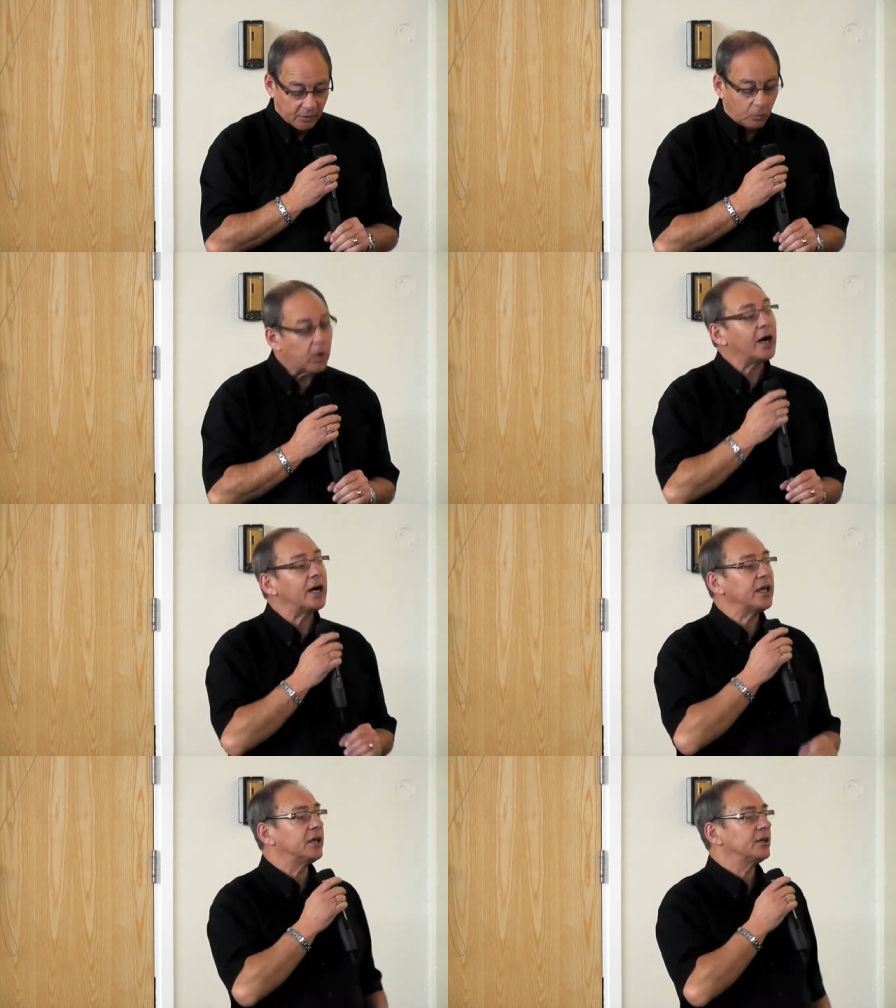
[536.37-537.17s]

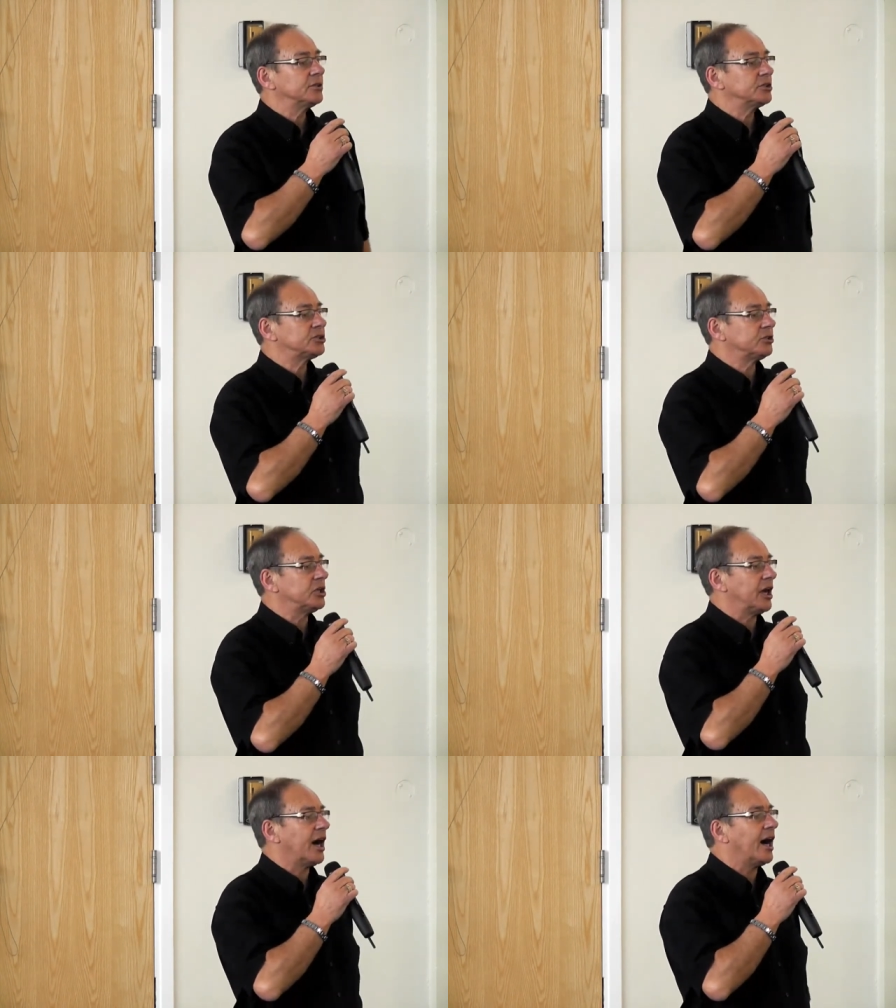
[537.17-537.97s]
Why should
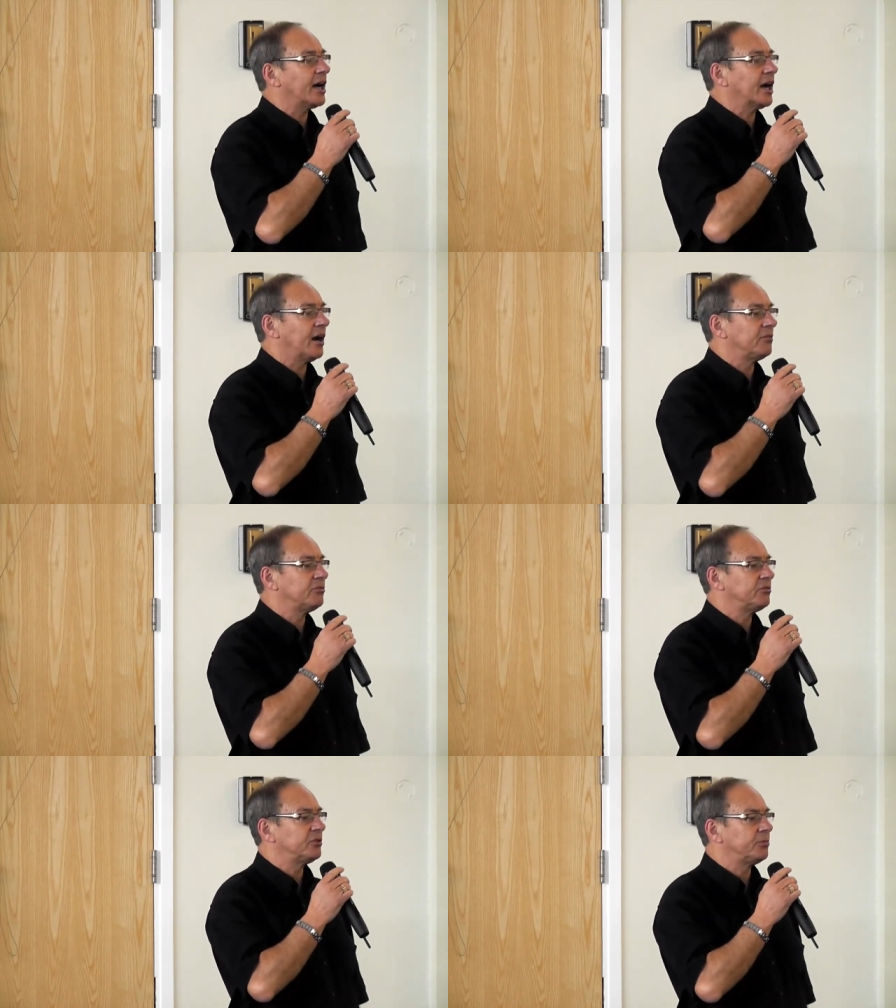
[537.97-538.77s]
the ark
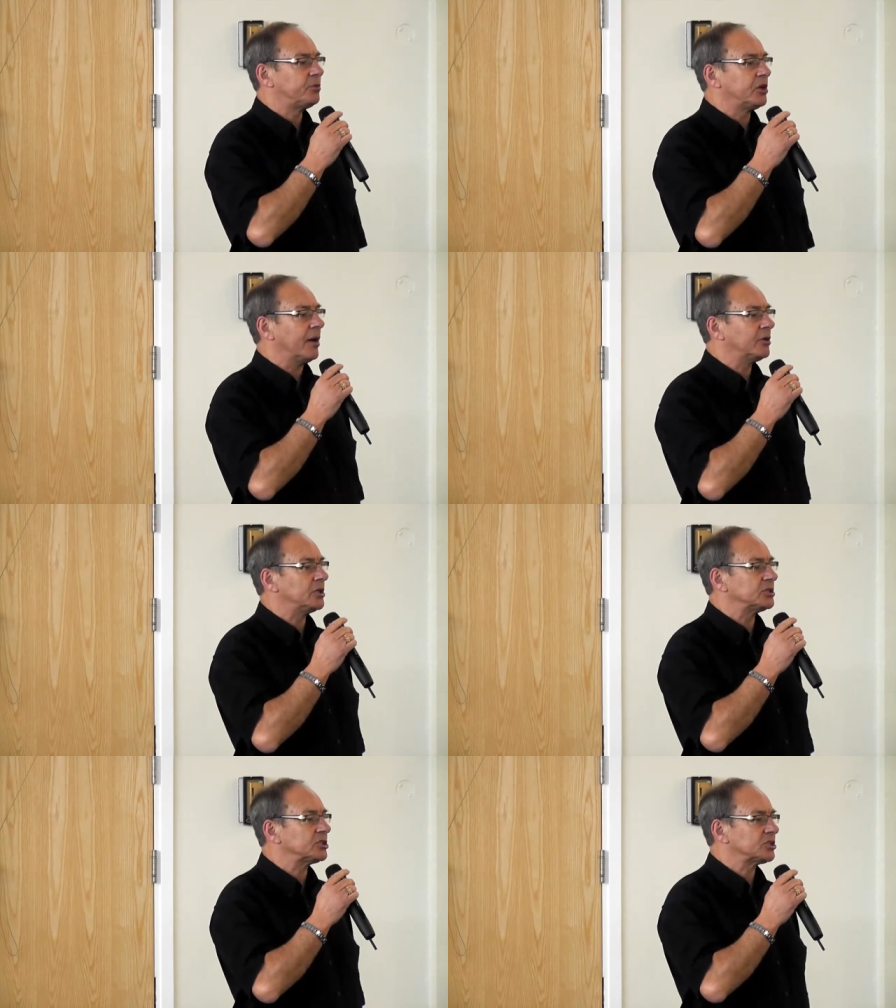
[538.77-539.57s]
have the
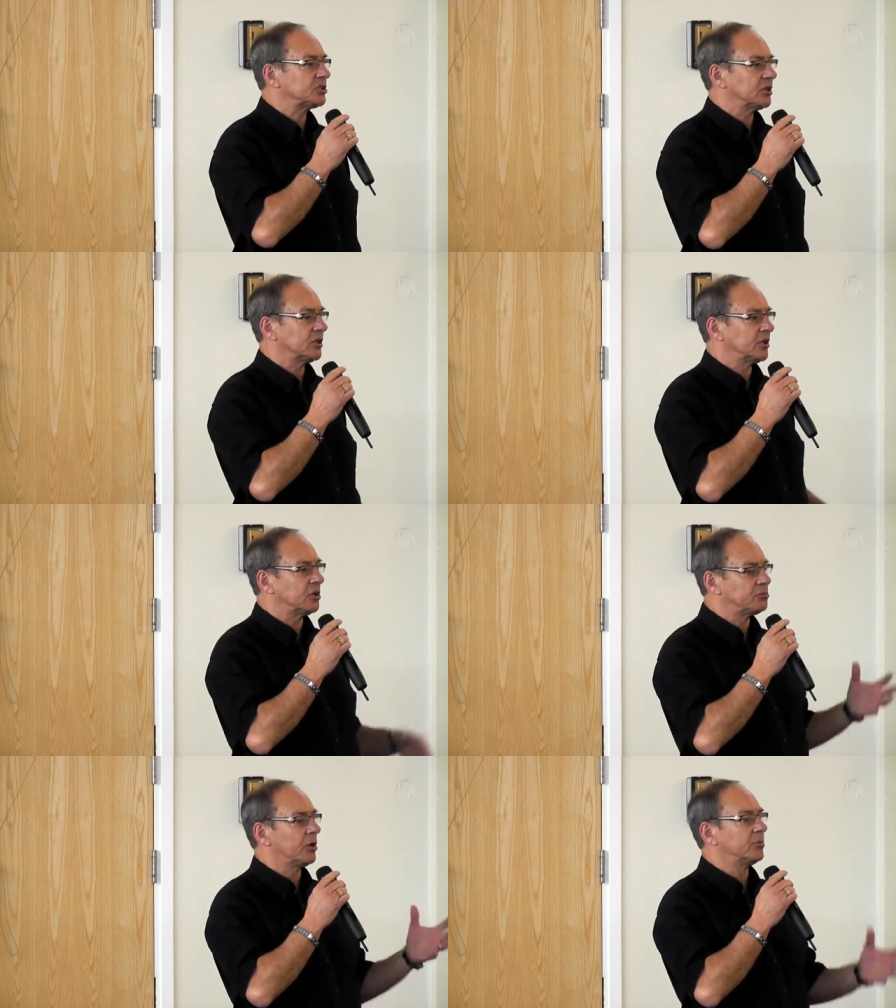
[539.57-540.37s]
preeminence and
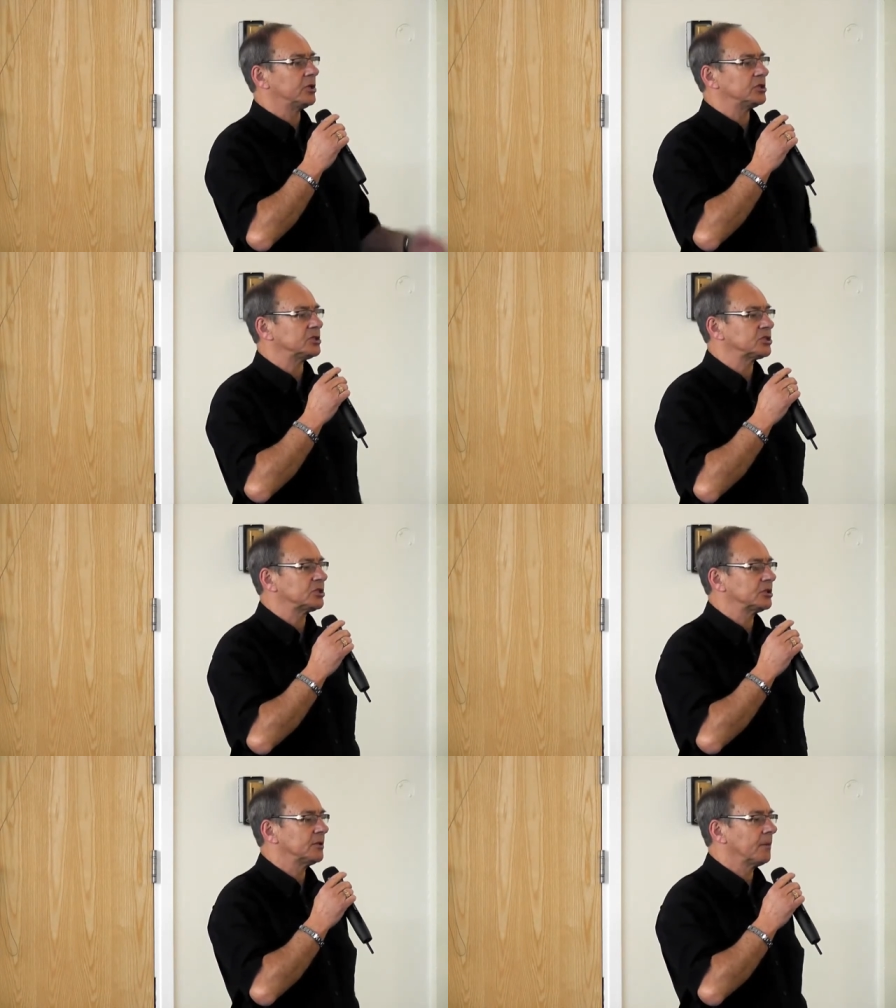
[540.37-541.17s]
the
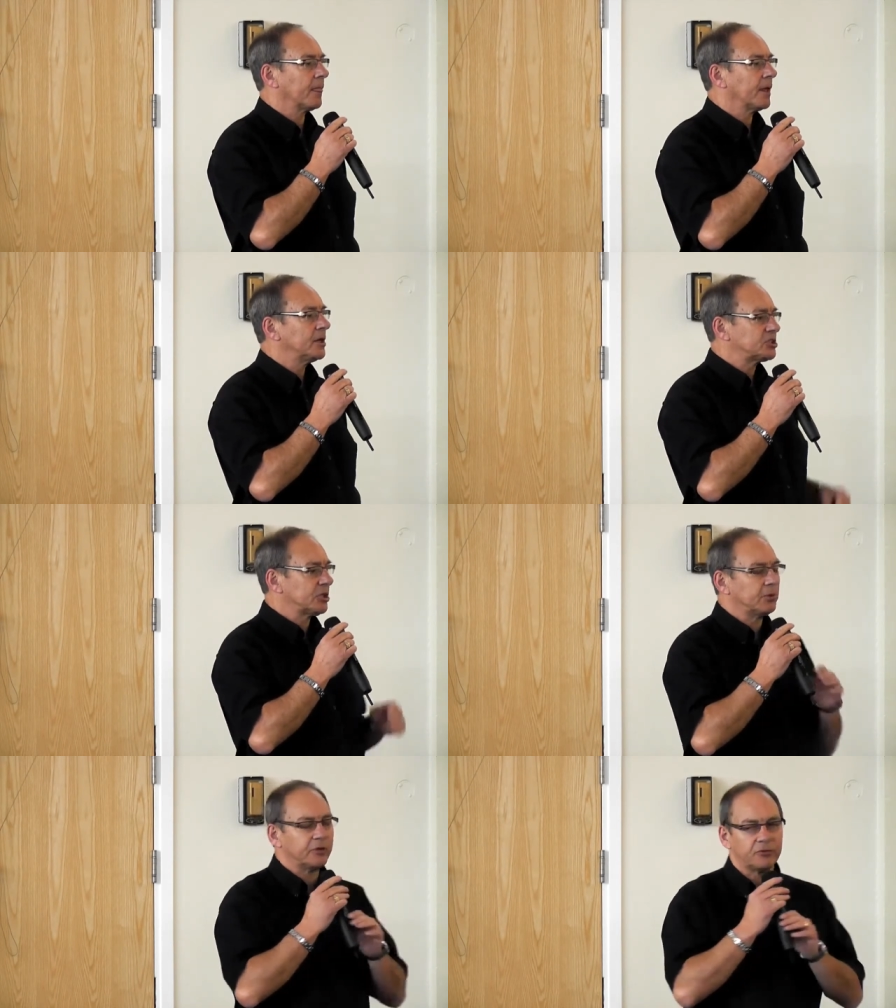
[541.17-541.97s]
prominence?
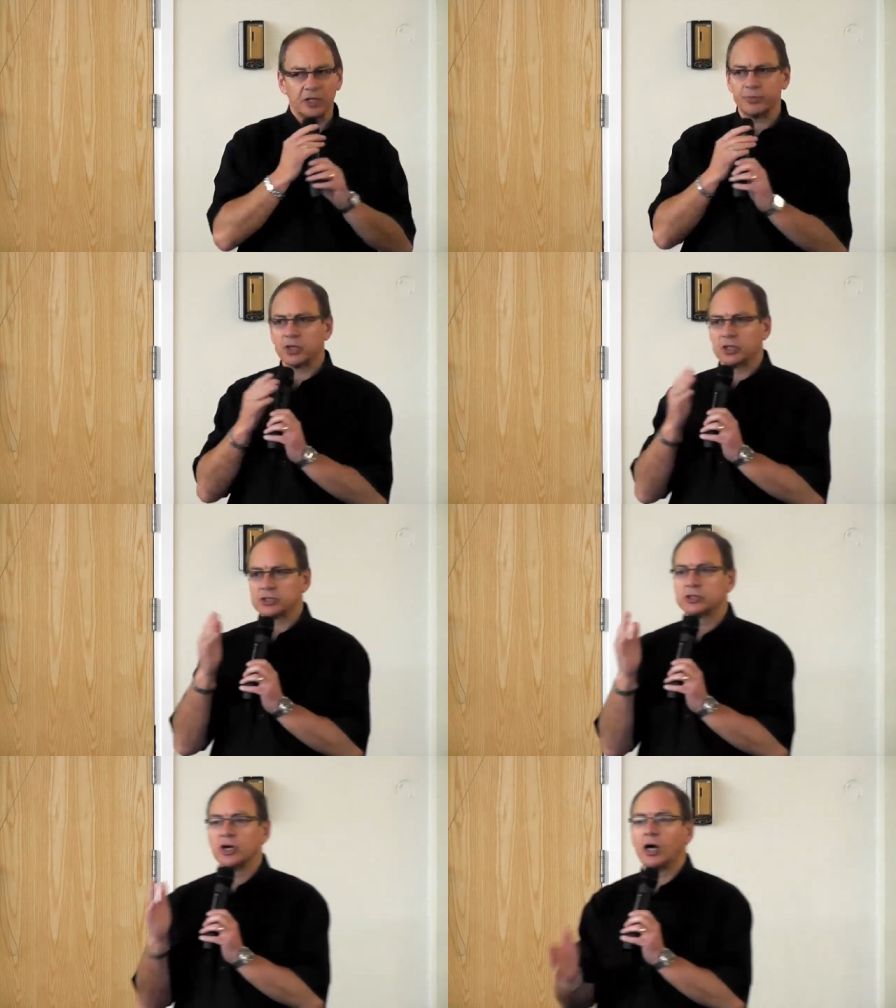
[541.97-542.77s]
Simply, friends,
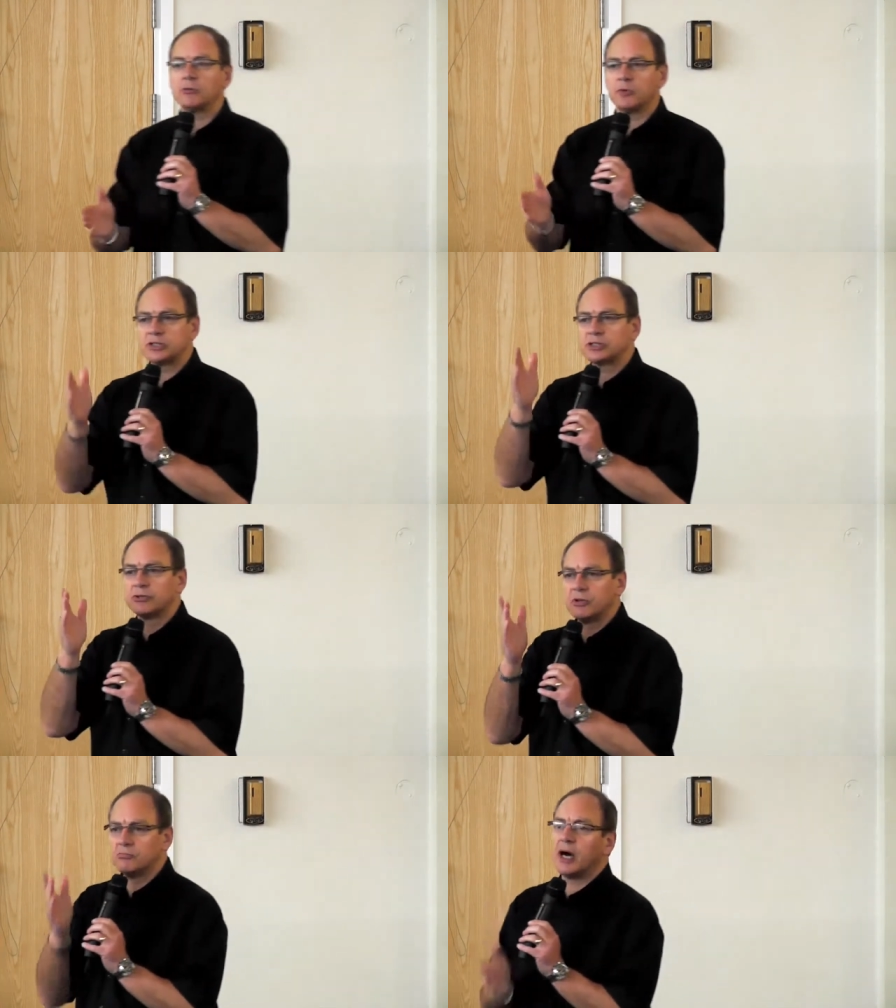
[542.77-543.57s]
because God wants
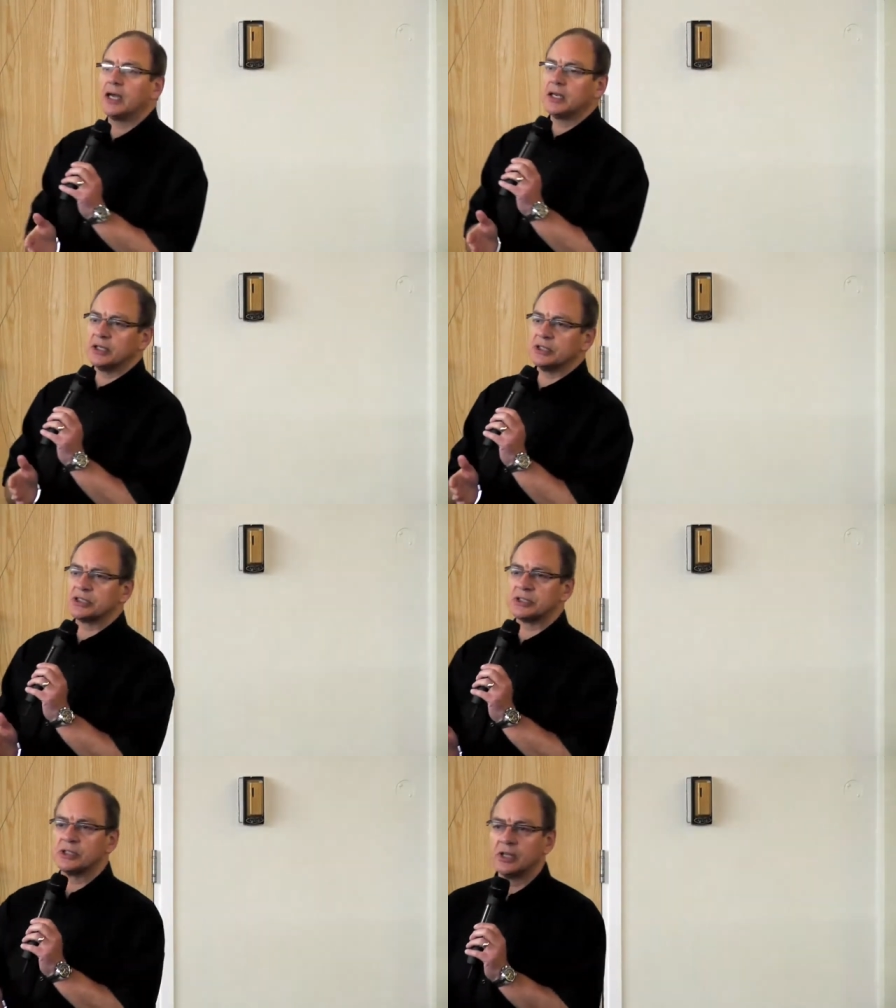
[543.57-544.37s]
to remind
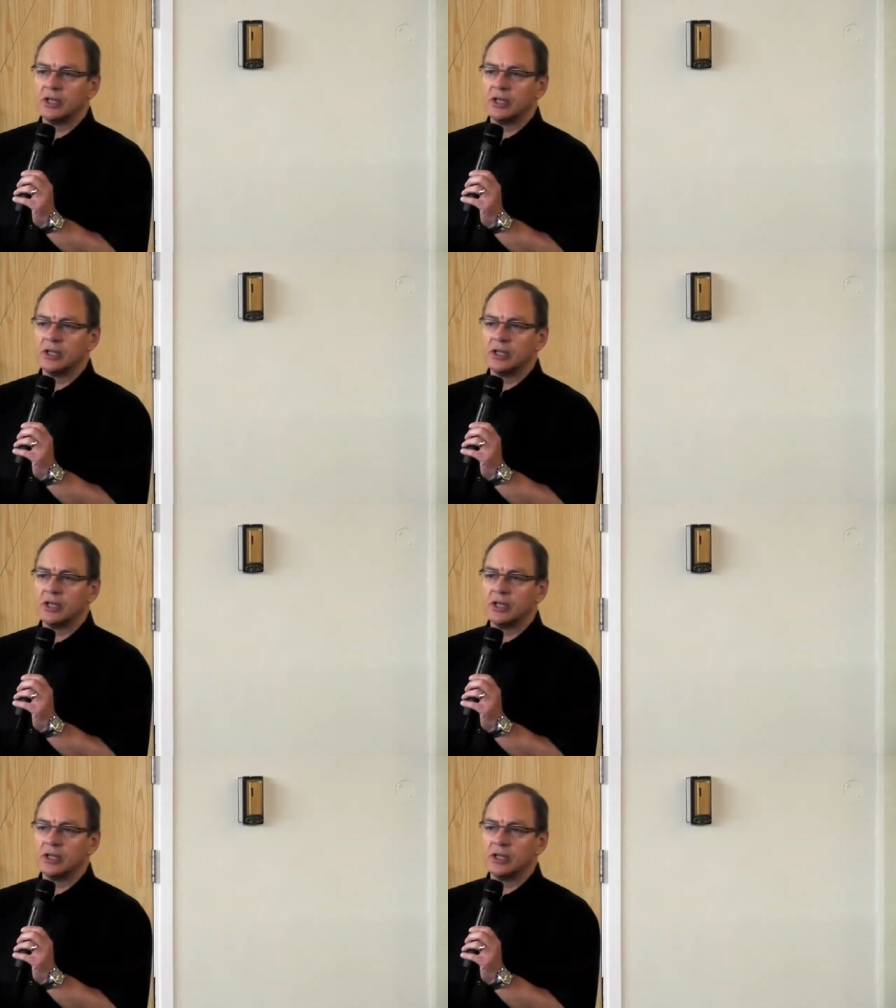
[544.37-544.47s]
us